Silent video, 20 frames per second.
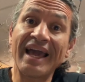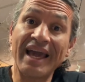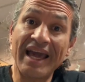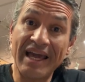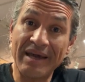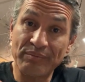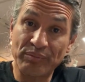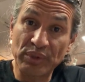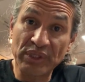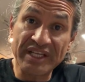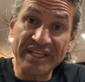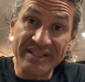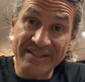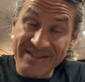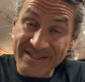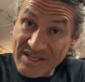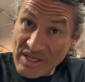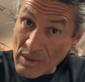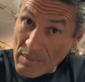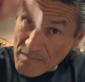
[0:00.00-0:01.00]
and
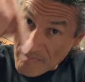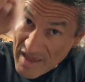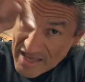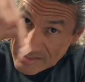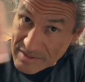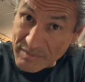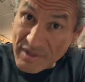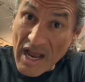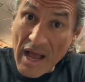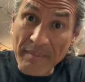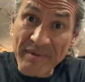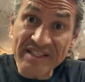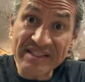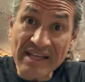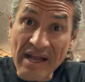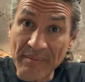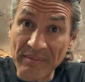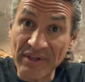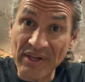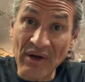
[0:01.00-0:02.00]
please make some comments
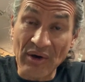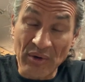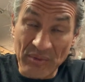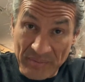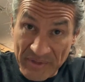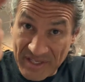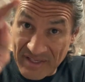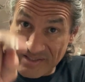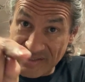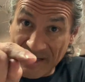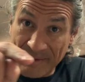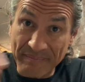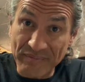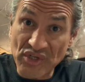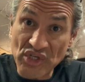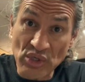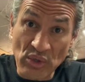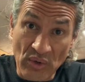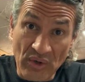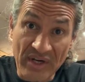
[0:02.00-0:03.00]
down below, because I'm
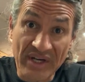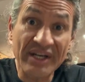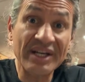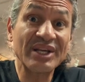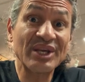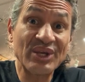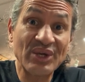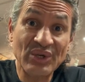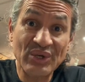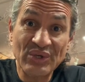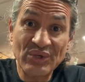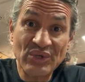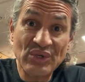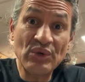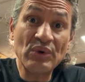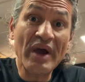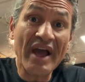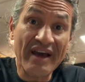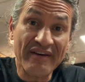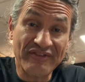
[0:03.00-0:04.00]
sure you
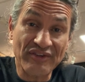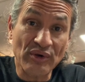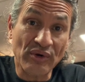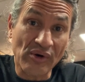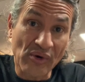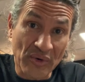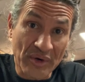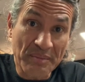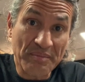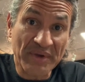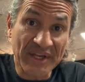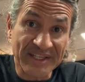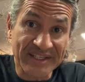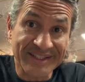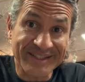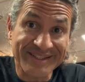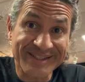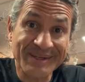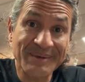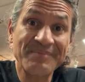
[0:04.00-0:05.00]
have your own
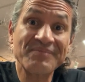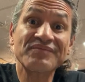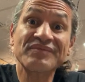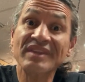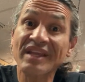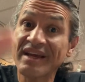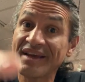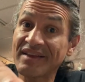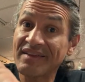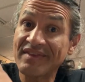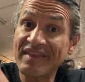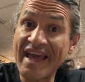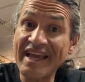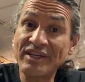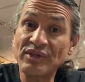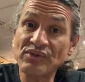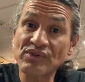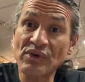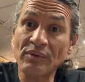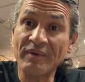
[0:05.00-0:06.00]
opinions. Thank
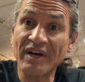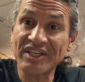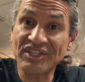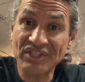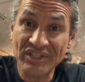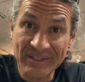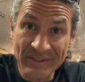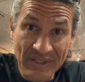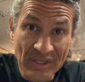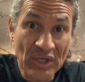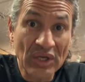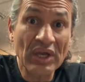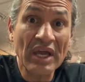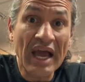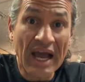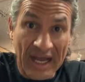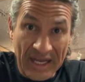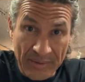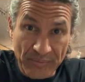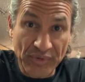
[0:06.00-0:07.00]
you so much.
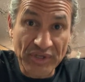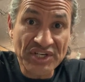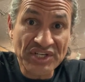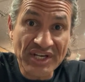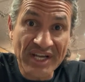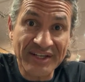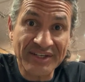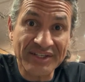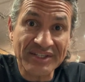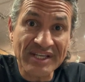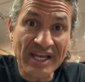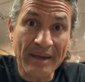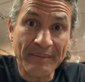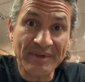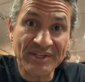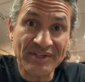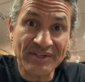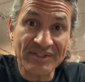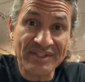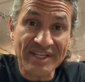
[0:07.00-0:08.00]
I appreciate your time
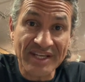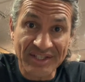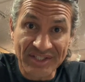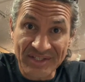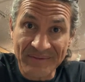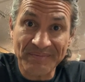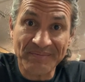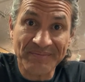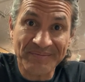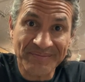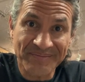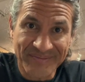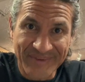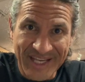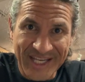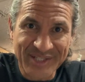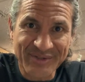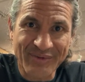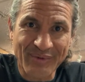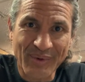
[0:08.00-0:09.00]
and your attention.
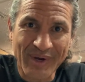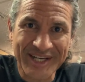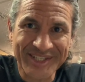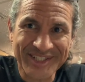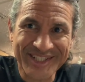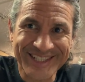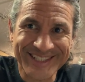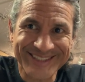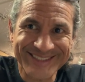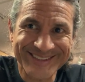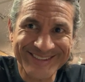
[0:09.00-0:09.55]
Thanks for watching.